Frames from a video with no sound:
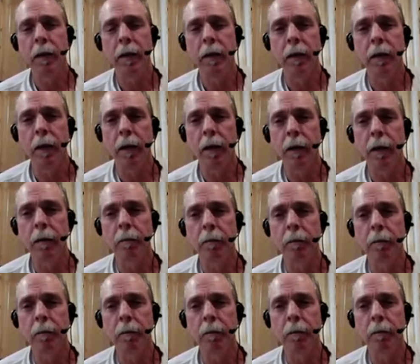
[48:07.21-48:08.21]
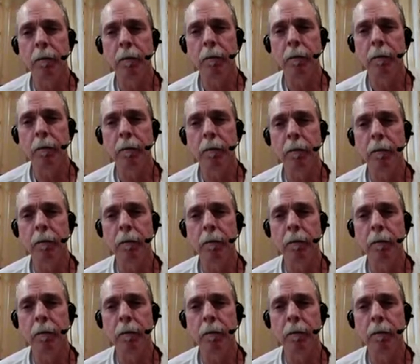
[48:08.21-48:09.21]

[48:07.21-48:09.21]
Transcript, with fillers: The um, the the